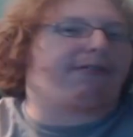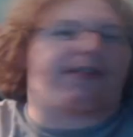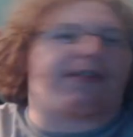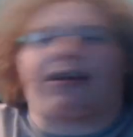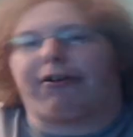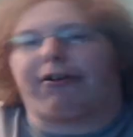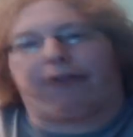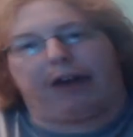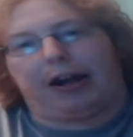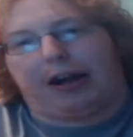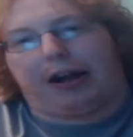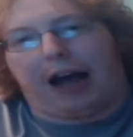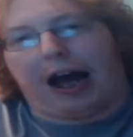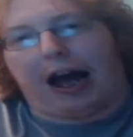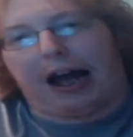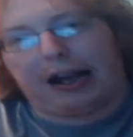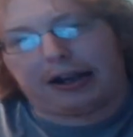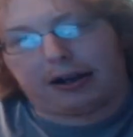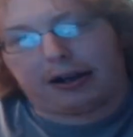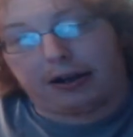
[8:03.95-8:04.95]
great
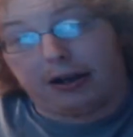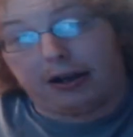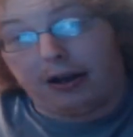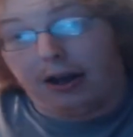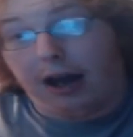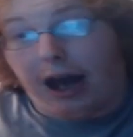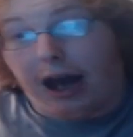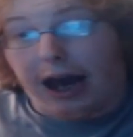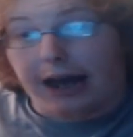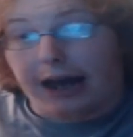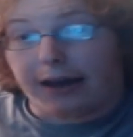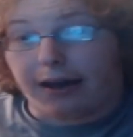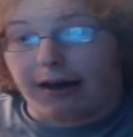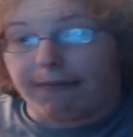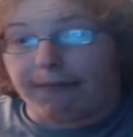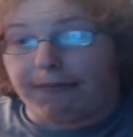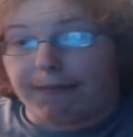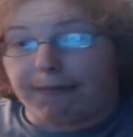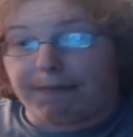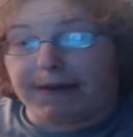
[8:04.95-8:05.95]
guys. I
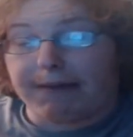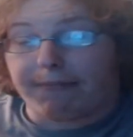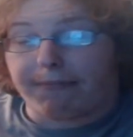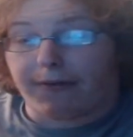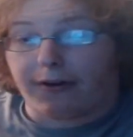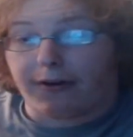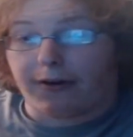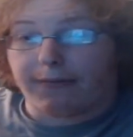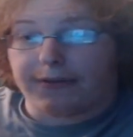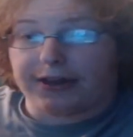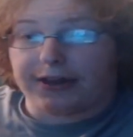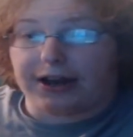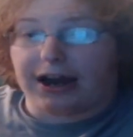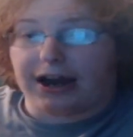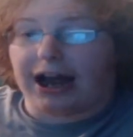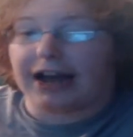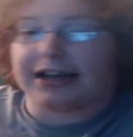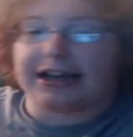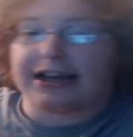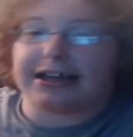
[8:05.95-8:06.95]
love the people over there.
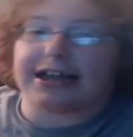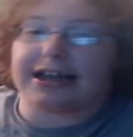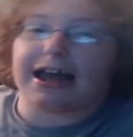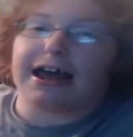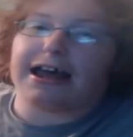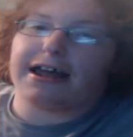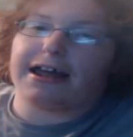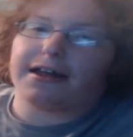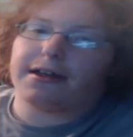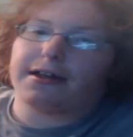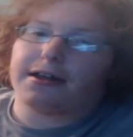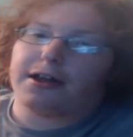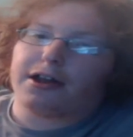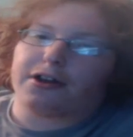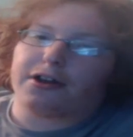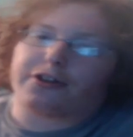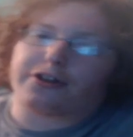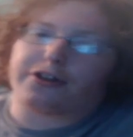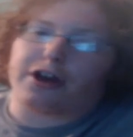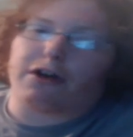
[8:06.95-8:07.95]
I did that
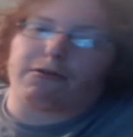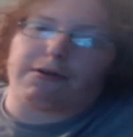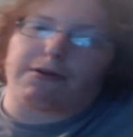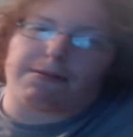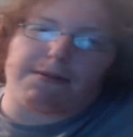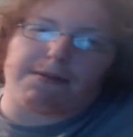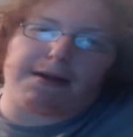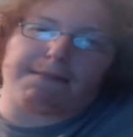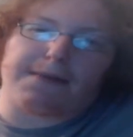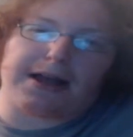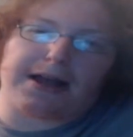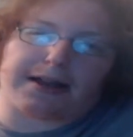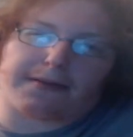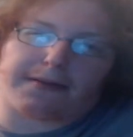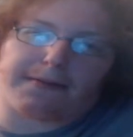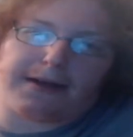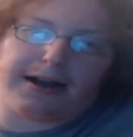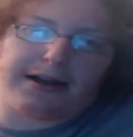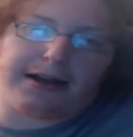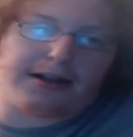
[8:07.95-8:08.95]
show with my best
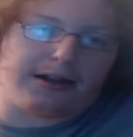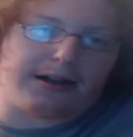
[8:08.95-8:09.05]
friend,